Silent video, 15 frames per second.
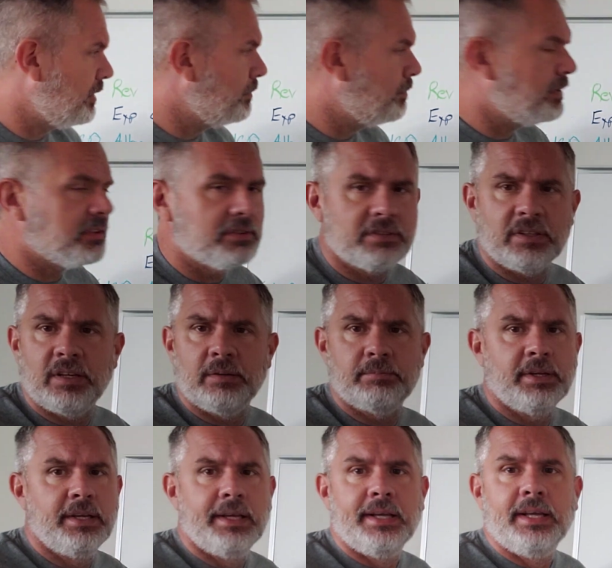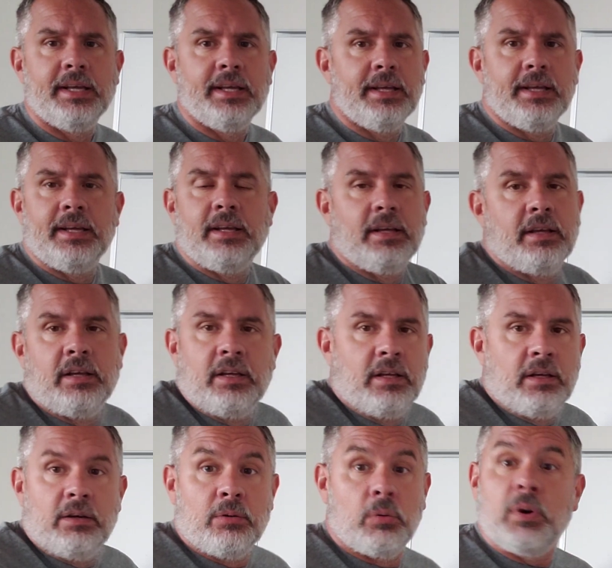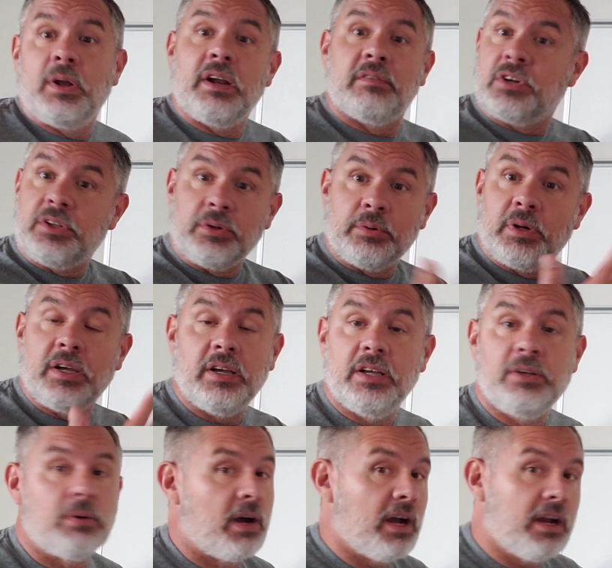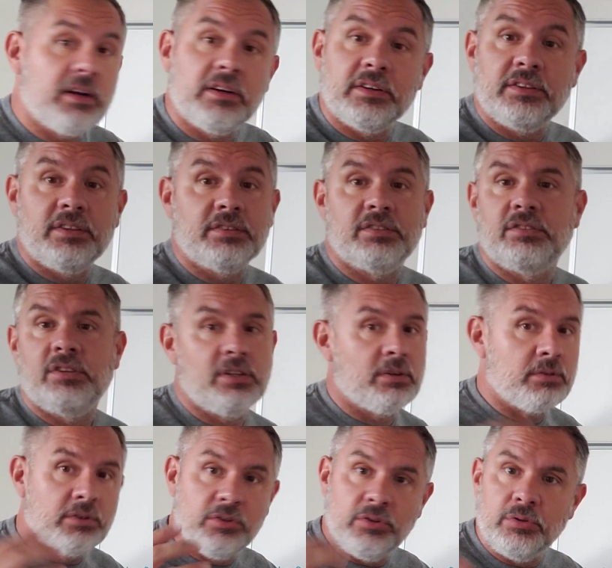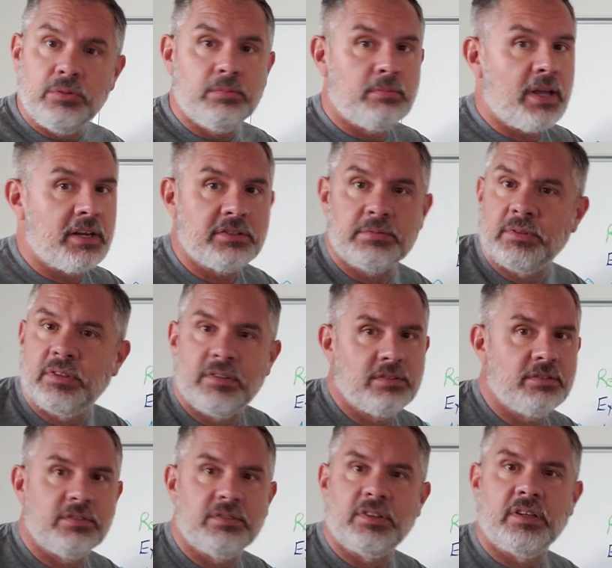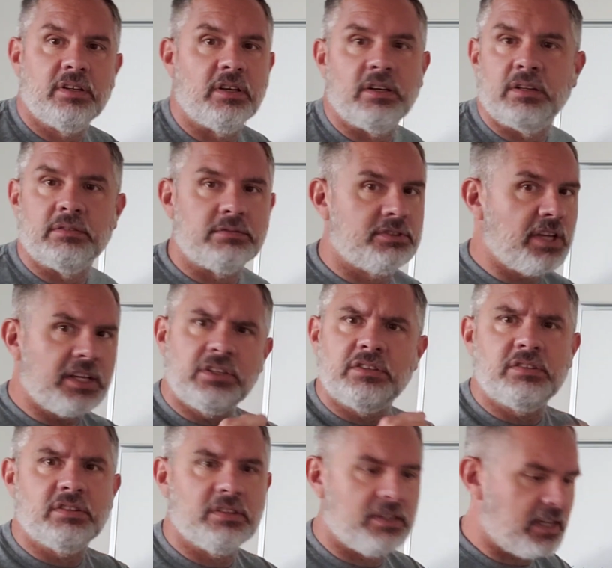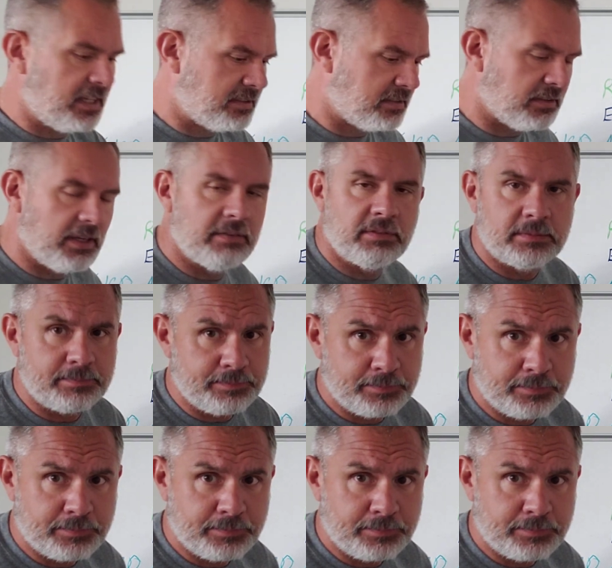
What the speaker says: You built up whatever. You hired this, new management that's just gonna take you to the next level.